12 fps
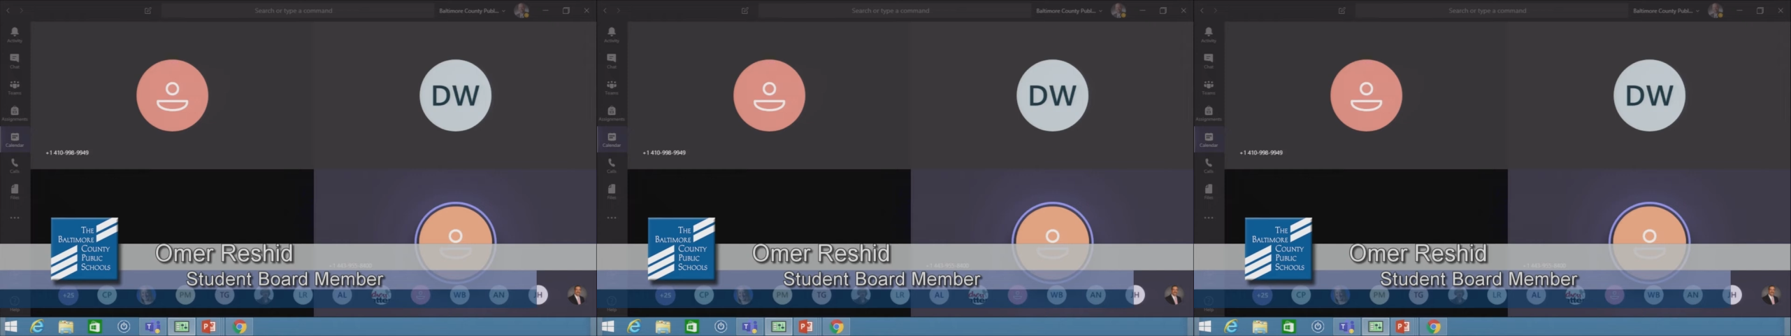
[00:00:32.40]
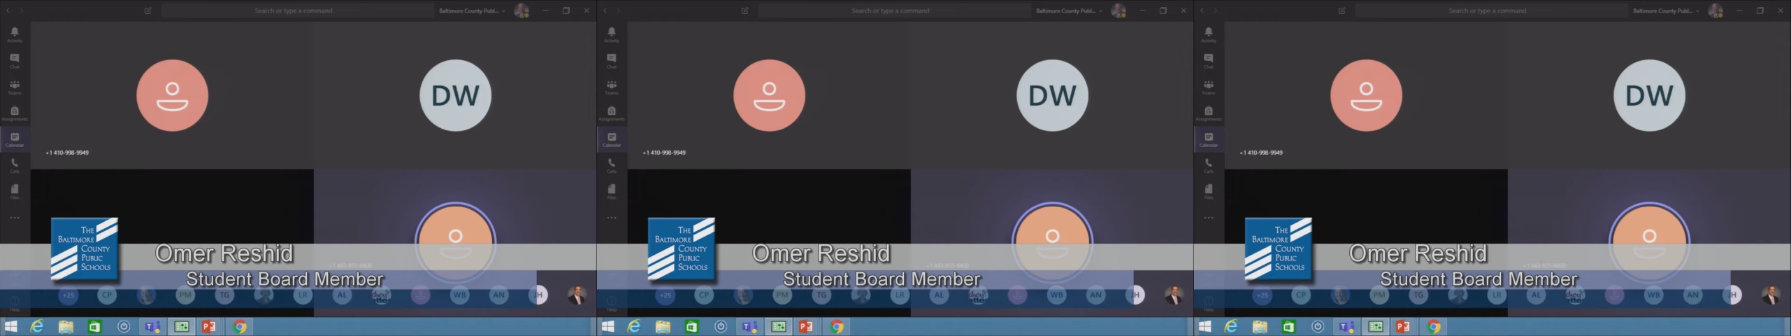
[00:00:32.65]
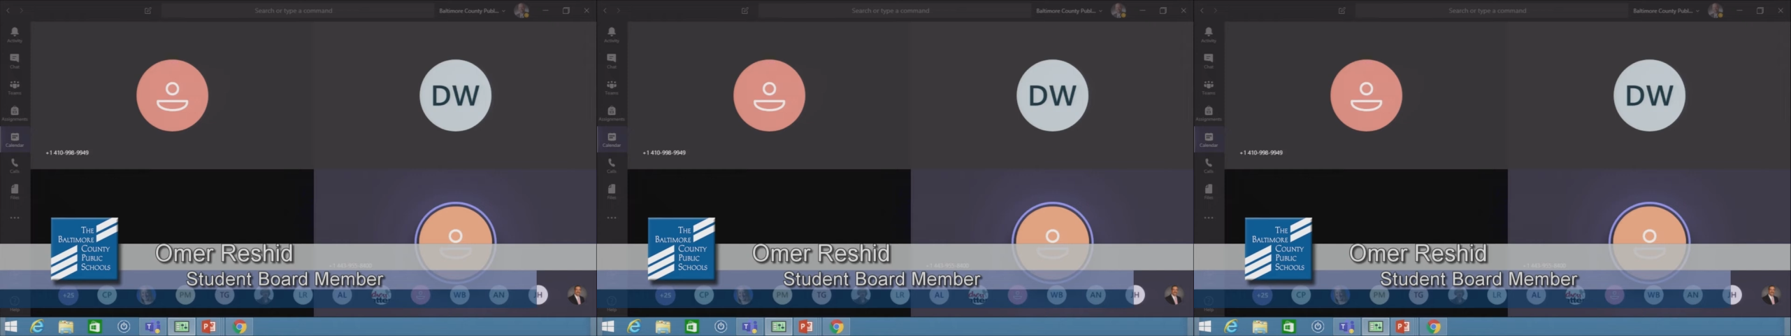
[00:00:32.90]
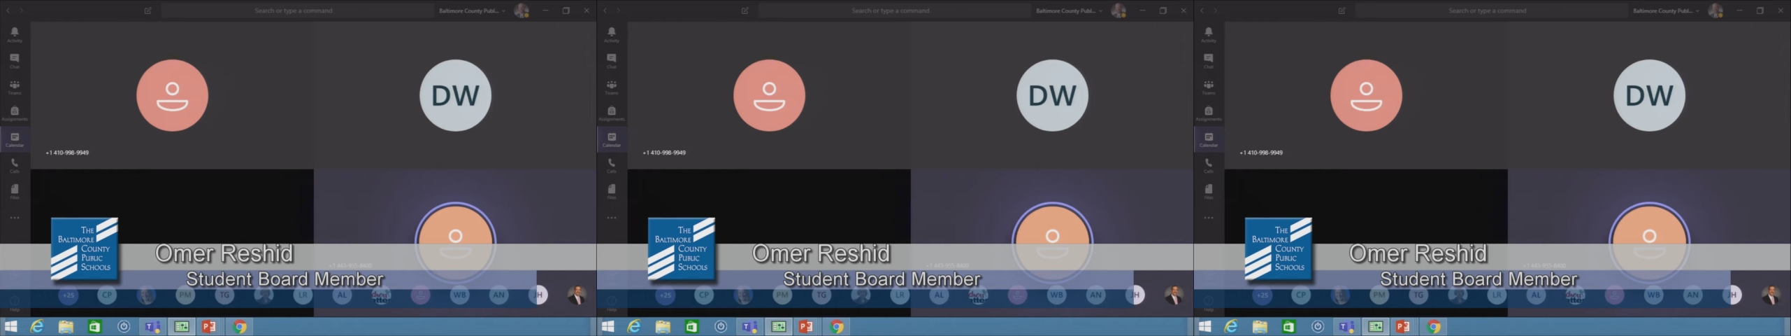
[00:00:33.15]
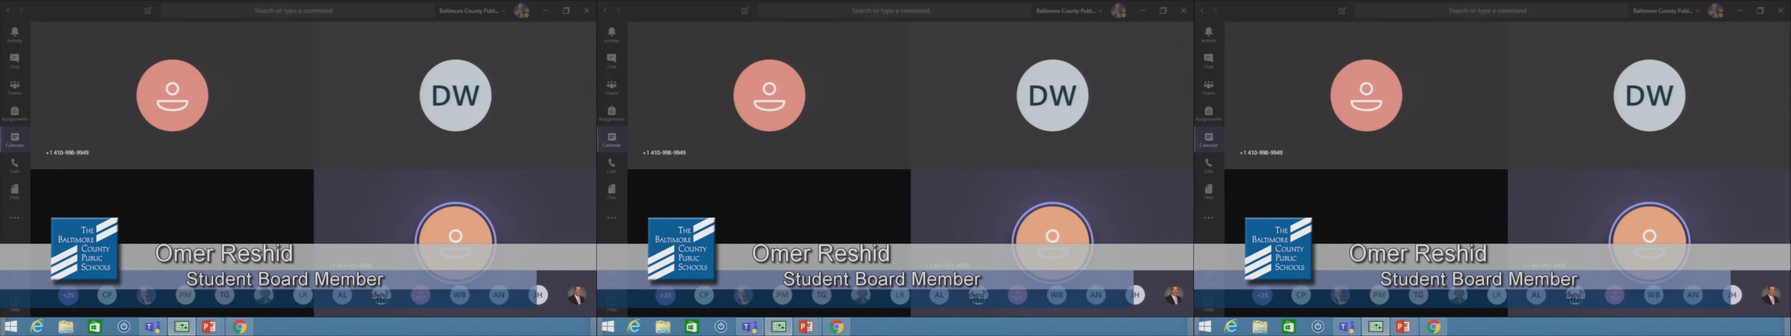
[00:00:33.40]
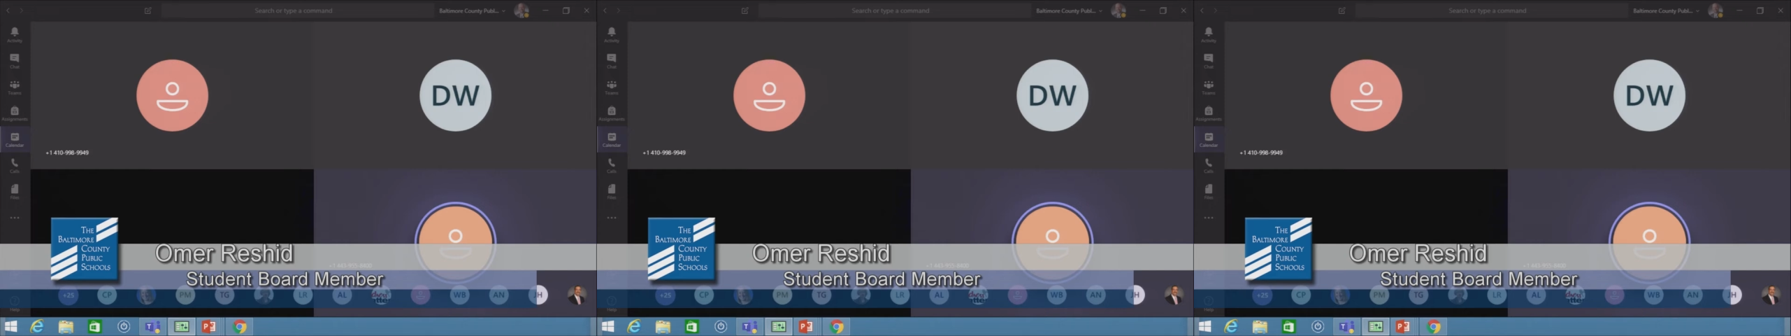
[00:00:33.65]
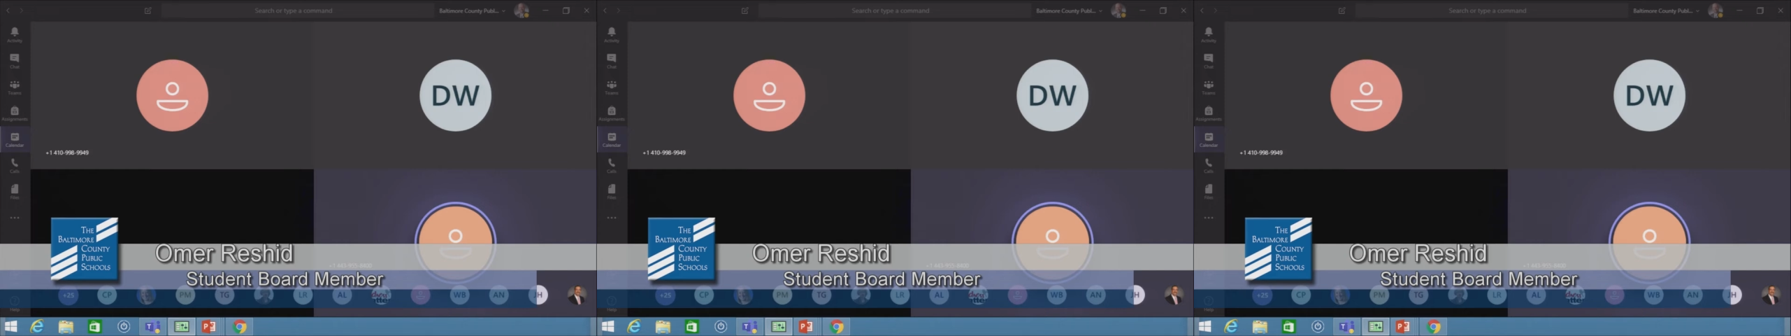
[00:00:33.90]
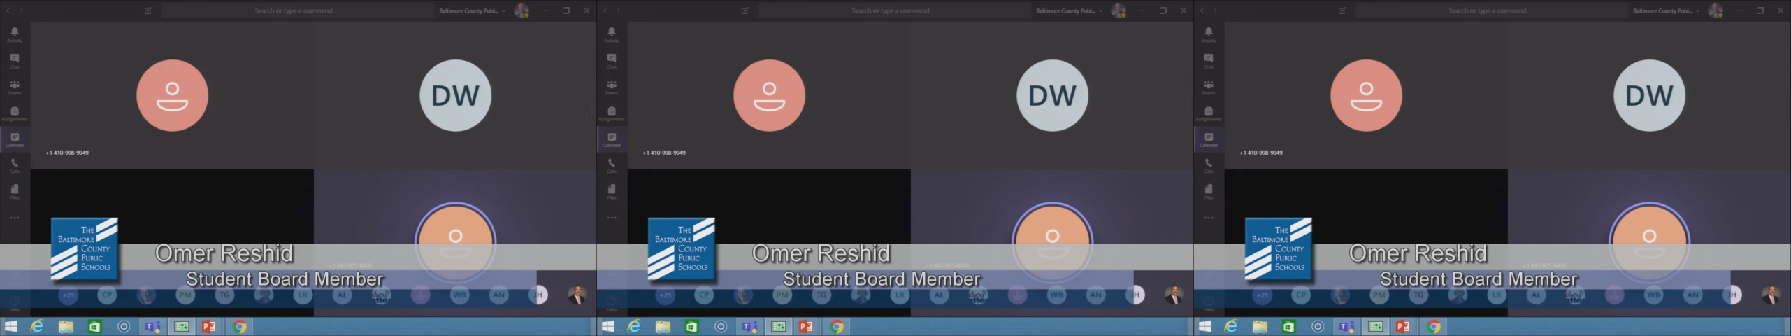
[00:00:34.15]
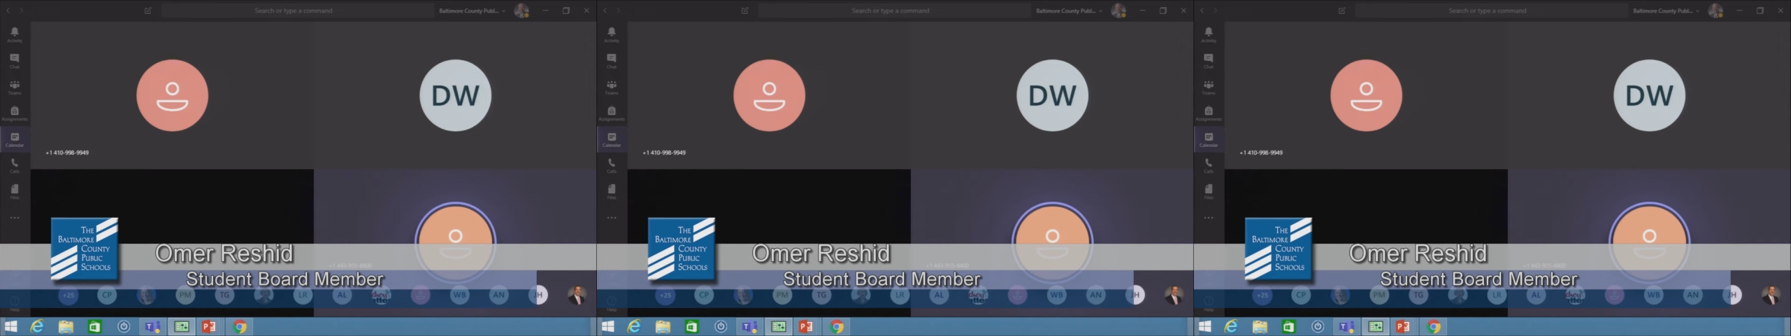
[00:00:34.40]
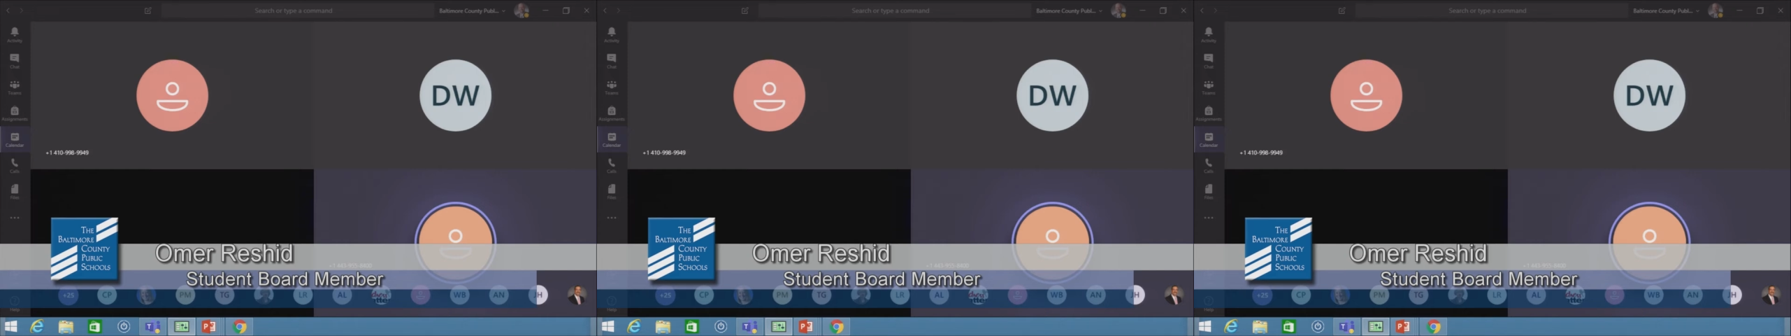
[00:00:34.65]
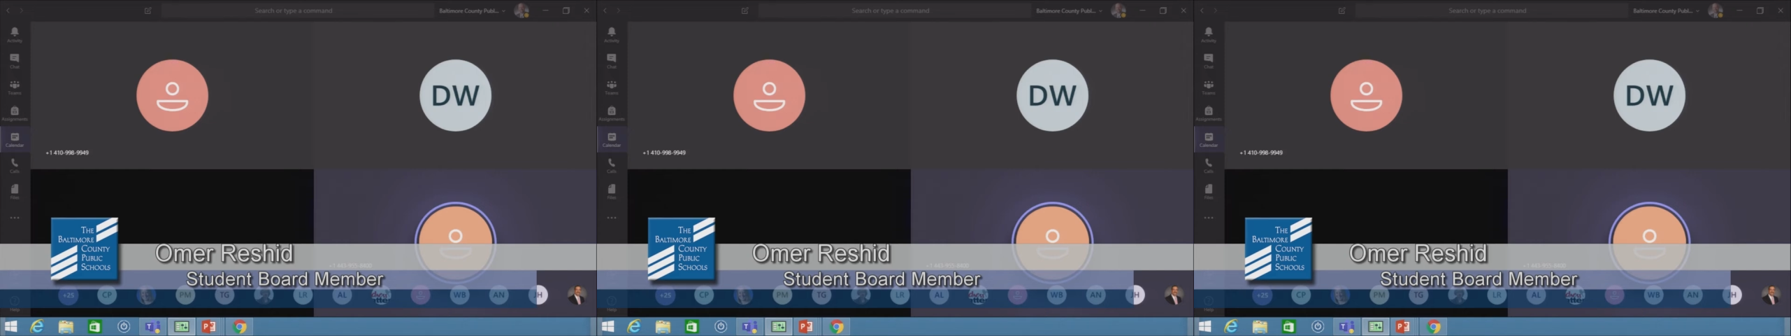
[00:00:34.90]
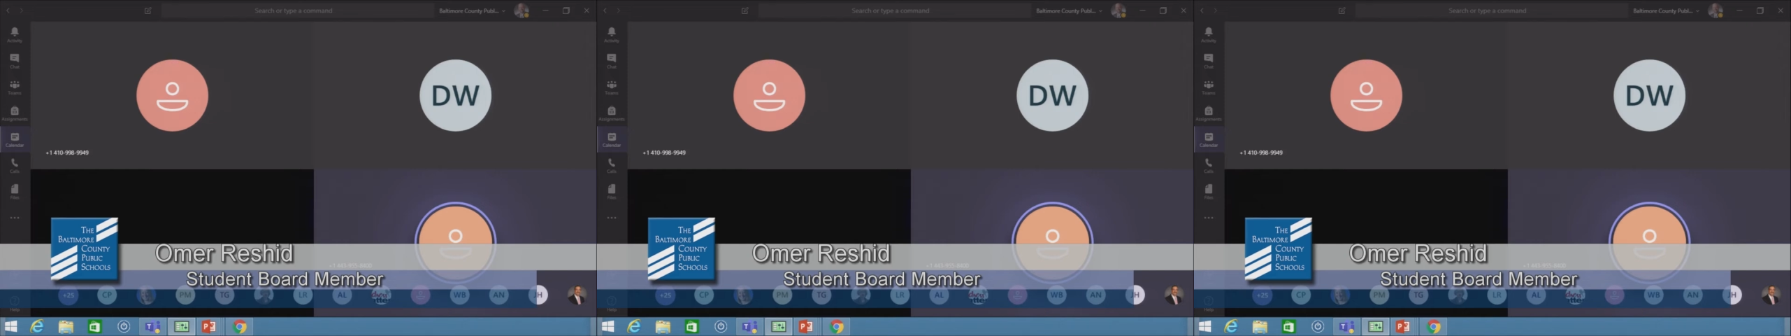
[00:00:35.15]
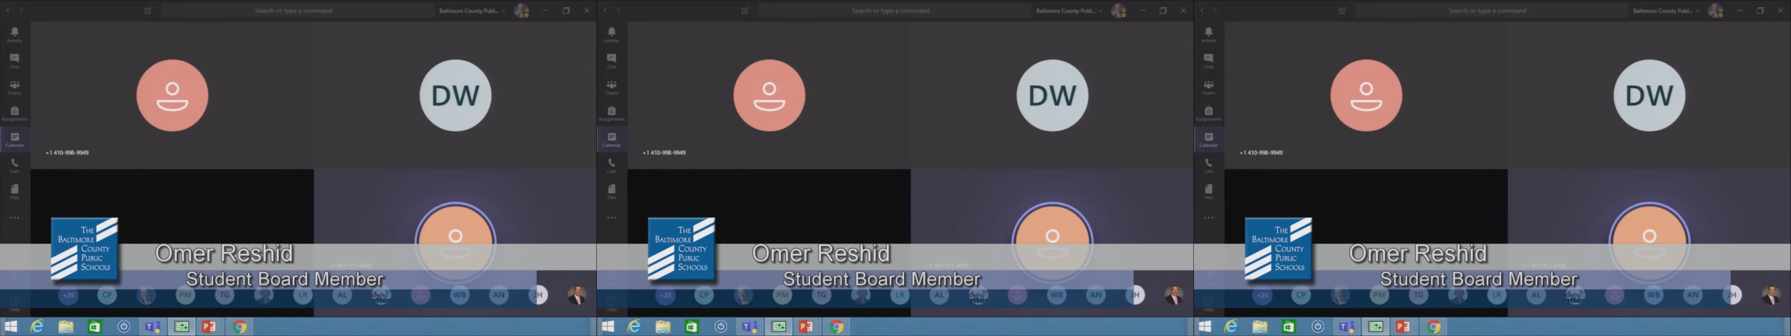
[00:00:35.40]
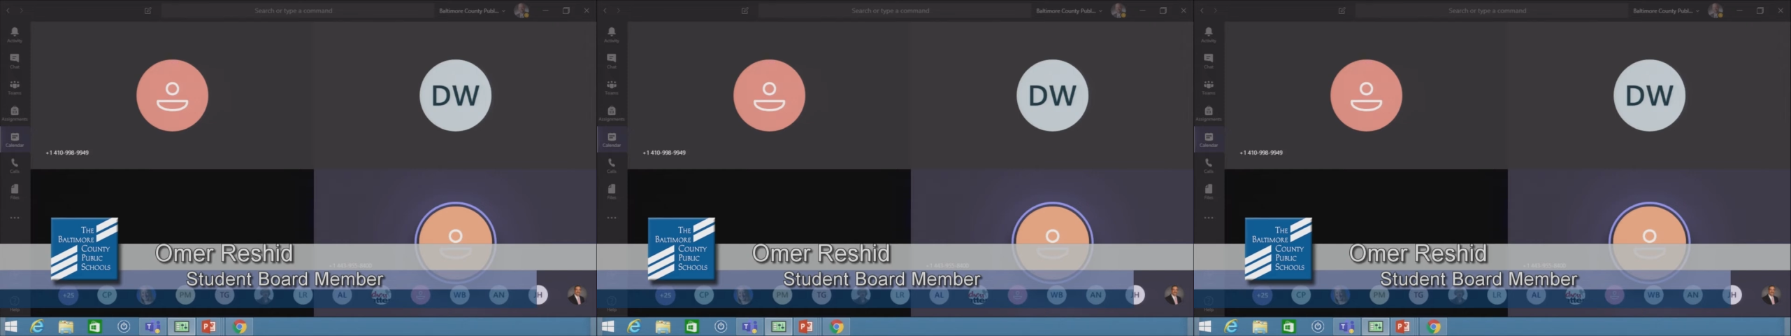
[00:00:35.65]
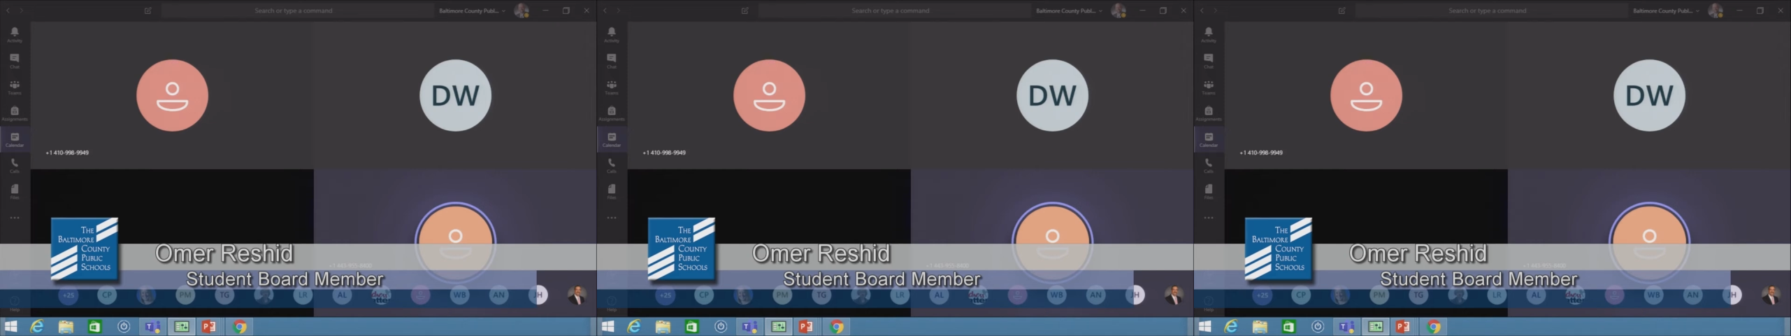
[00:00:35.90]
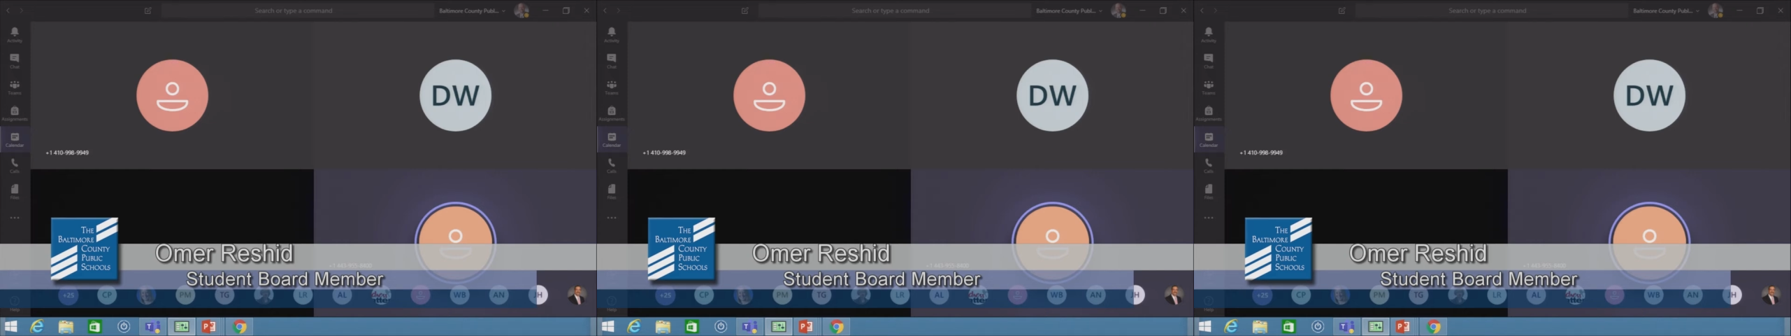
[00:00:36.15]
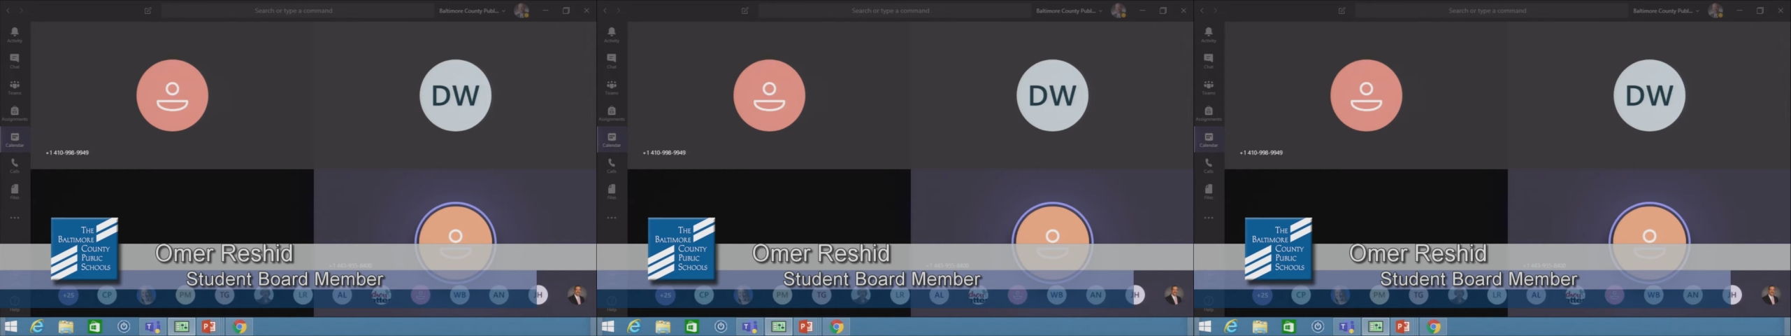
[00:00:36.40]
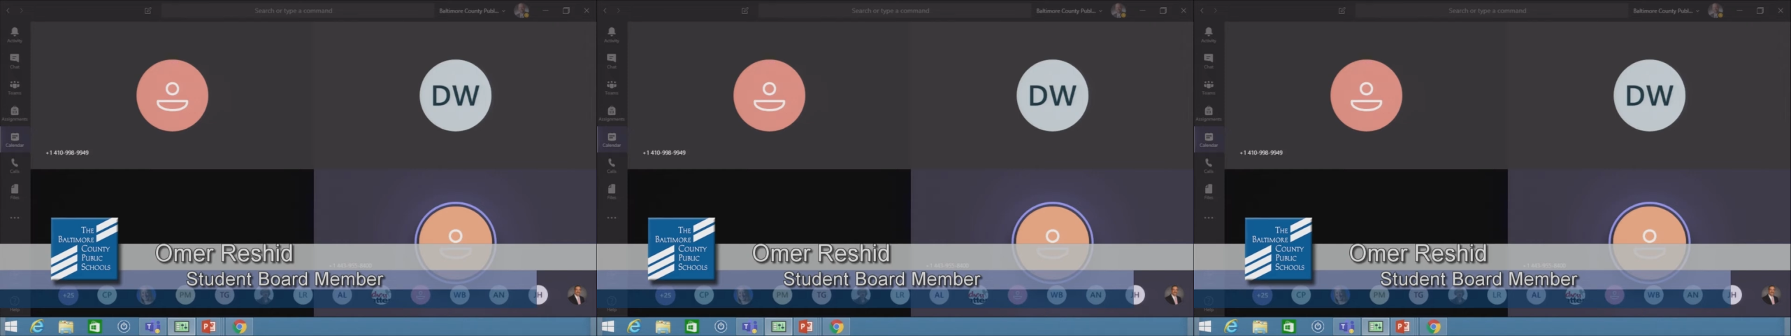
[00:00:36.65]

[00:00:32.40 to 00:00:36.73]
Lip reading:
Nobody's mouth can be seen.